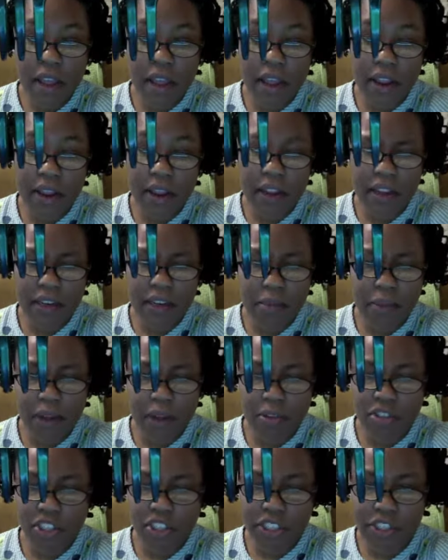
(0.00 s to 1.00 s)
and about
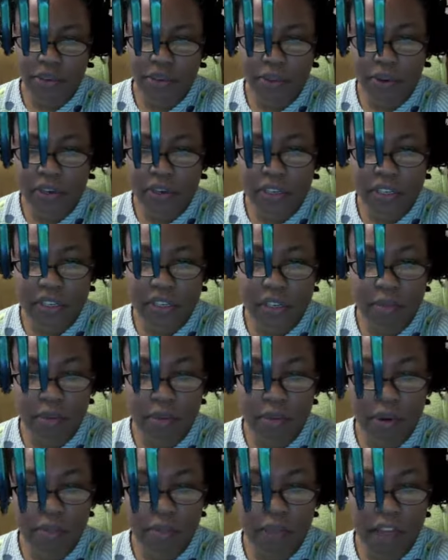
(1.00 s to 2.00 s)
January, December,
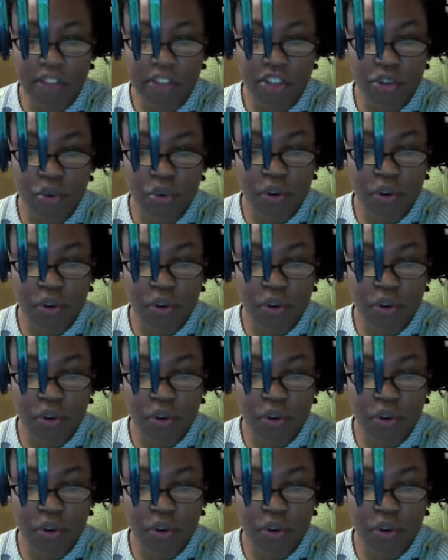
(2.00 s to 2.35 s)
I'm not sure,